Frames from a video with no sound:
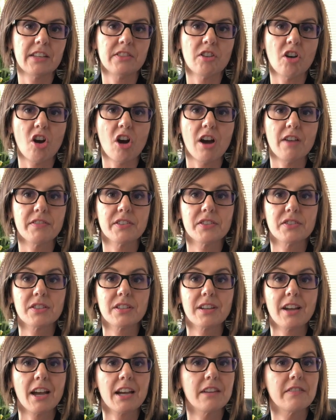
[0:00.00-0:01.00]
in the office
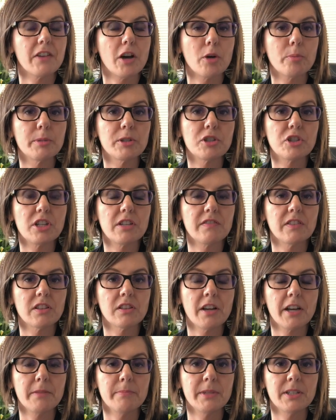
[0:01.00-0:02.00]
to kind of help achieve
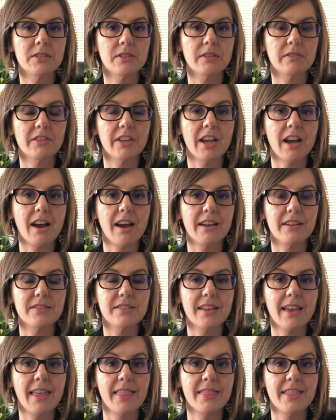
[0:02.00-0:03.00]
alignment of the
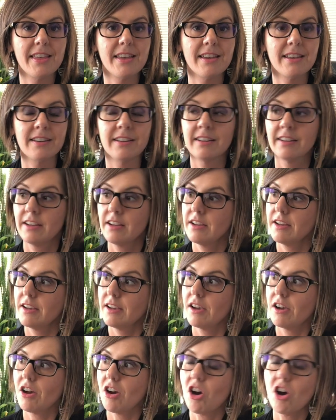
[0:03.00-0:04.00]
eyes, and then
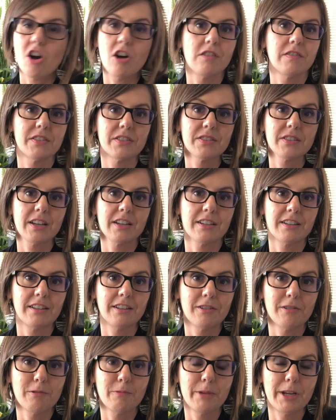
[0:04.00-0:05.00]
all of a
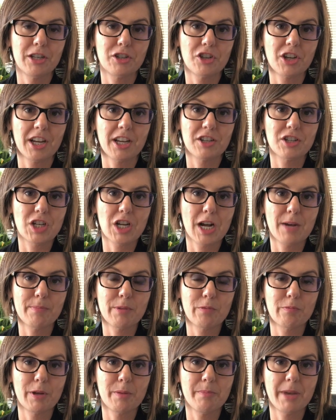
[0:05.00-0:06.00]
sudden we change it up
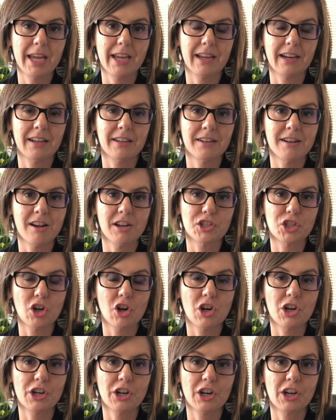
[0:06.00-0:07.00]
and we make it a notch
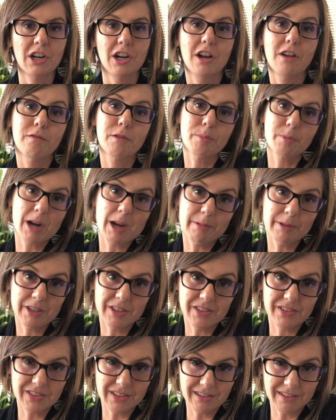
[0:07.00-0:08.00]
harder, we're probably
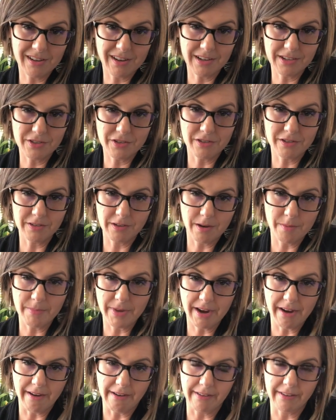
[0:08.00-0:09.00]
going to see the eye turn come
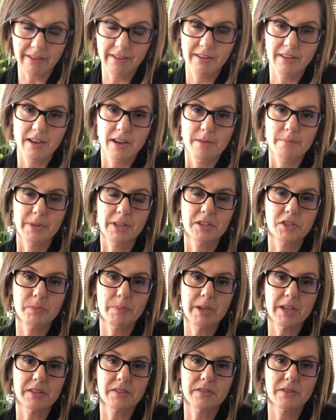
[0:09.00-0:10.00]
back. But it's
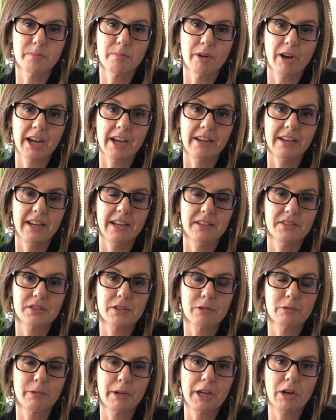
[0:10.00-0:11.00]
because the brain needs
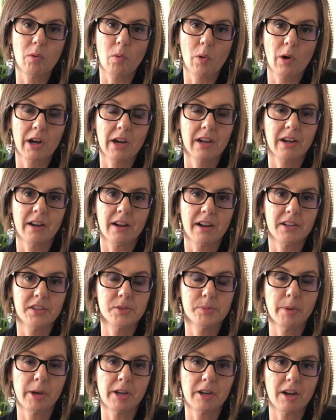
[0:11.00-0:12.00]
to
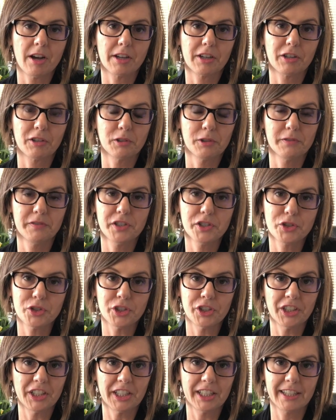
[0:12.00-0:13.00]
reorganize binocular
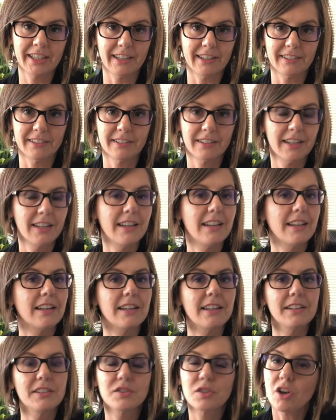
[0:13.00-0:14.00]
vision again.
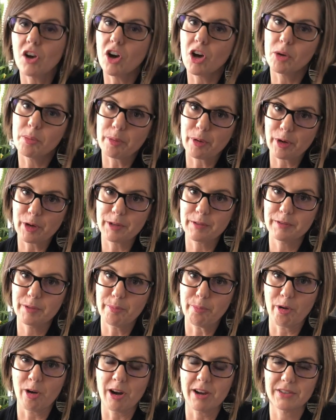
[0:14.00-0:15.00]
It's all part of the
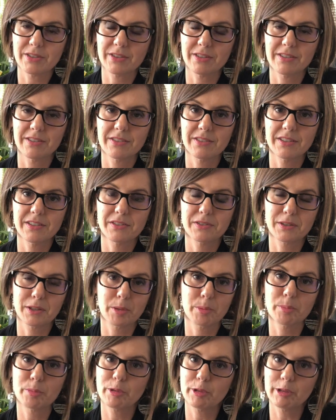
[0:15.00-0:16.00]
process. It's
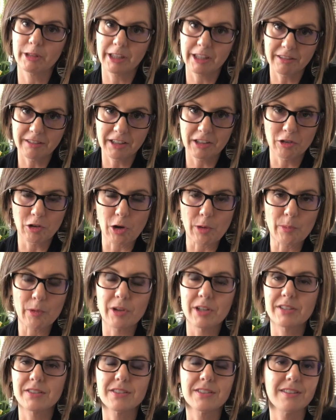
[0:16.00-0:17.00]
completely normal.
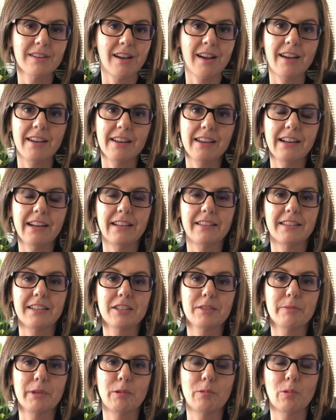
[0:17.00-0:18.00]
It's not
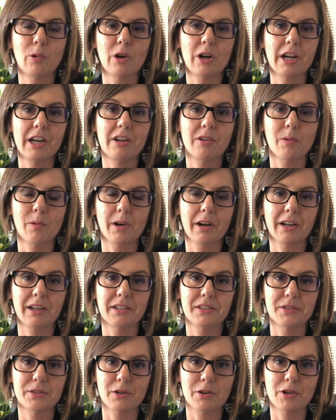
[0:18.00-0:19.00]
anything to be worried or
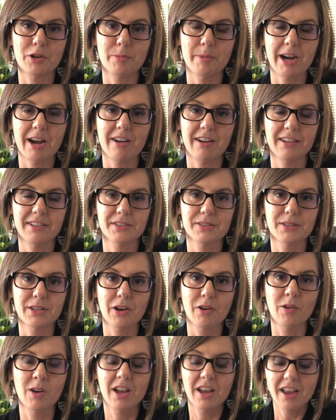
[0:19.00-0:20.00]
concerned about. And
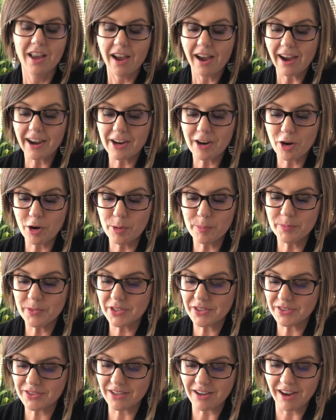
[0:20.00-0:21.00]
so I hope
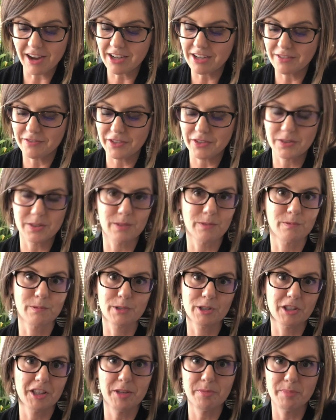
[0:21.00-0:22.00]
this kind of is a
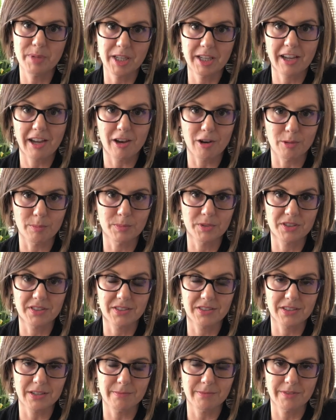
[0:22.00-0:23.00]
really big help to
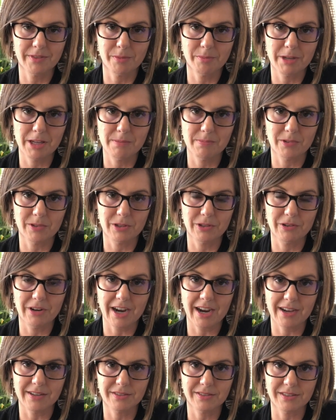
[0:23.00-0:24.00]
some of the people who
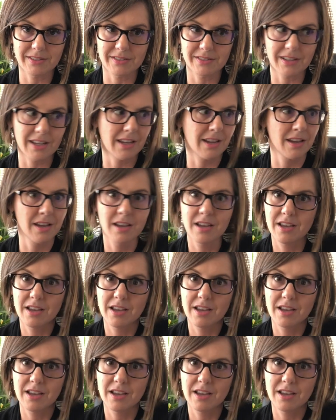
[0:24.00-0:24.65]
ask us, like,